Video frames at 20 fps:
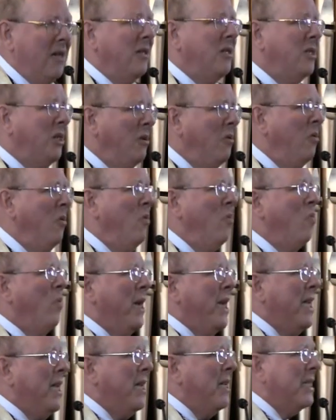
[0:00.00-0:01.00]
Do
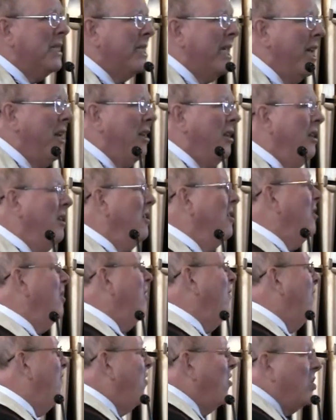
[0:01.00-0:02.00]
we settle
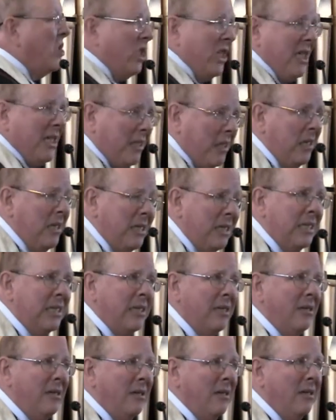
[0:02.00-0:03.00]
for
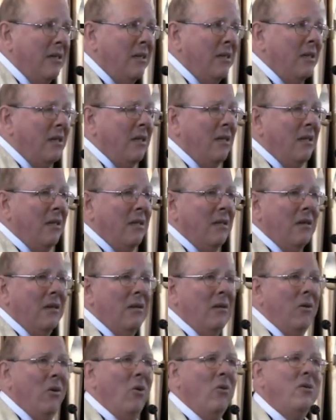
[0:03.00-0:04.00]
Jesus
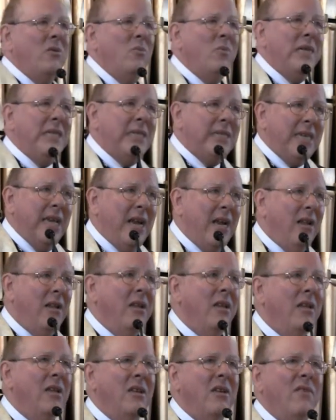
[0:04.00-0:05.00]
or do we
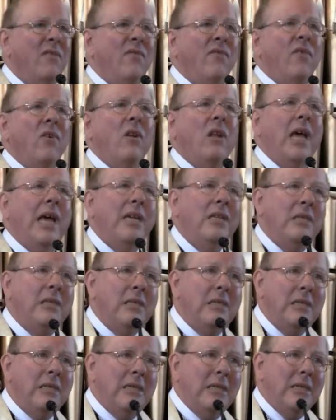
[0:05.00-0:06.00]
settle for
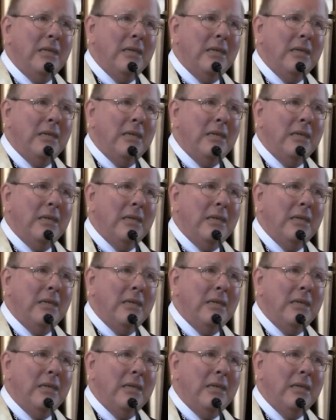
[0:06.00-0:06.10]
less?